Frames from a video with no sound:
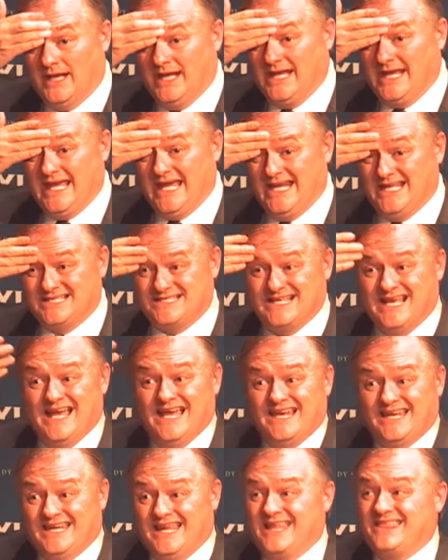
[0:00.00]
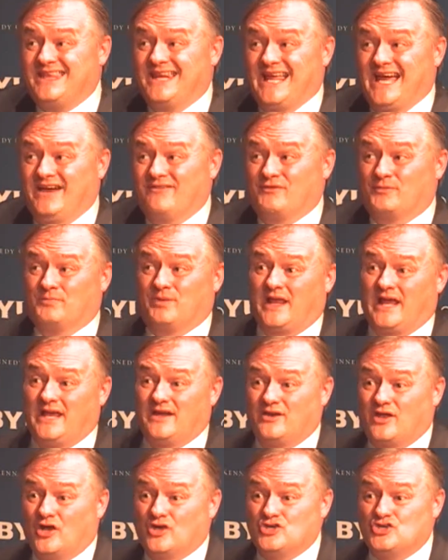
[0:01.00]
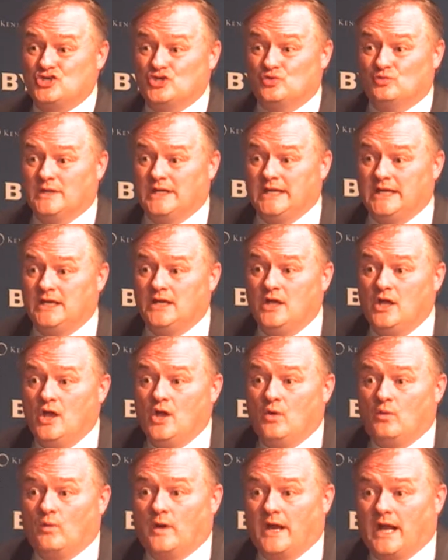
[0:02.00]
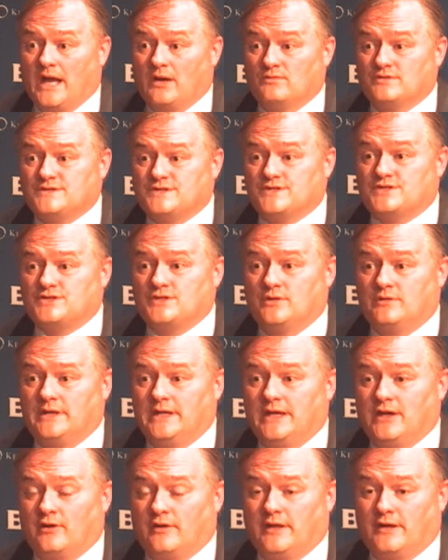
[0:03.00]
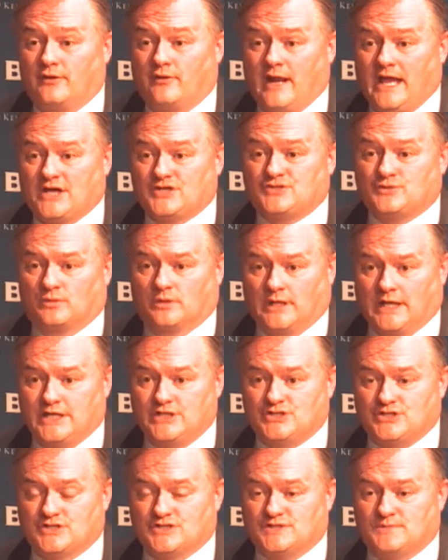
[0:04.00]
Again, it's nothing I ever planned on doing when I was a student here in international relations.